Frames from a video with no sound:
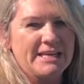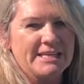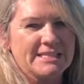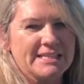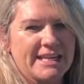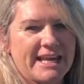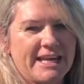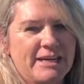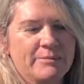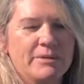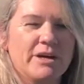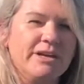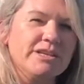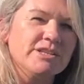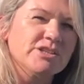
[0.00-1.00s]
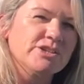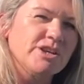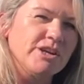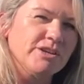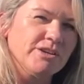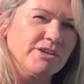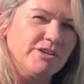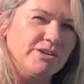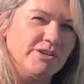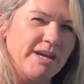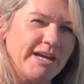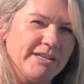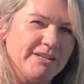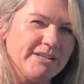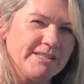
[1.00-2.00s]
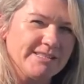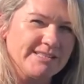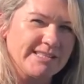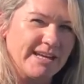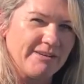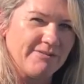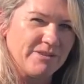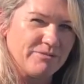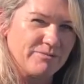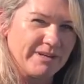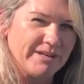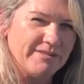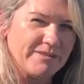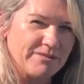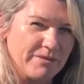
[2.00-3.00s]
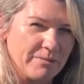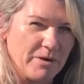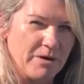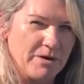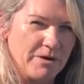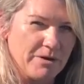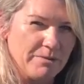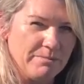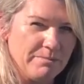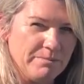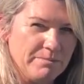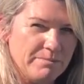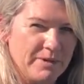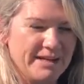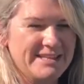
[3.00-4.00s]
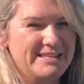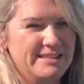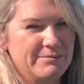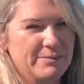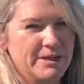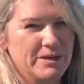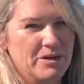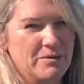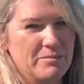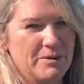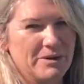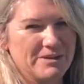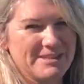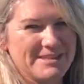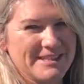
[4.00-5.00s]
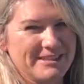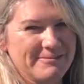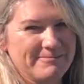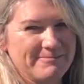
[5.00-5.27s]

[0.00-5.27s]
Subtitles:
Today I'm going to show you how you can save the reefs from home by simply composting.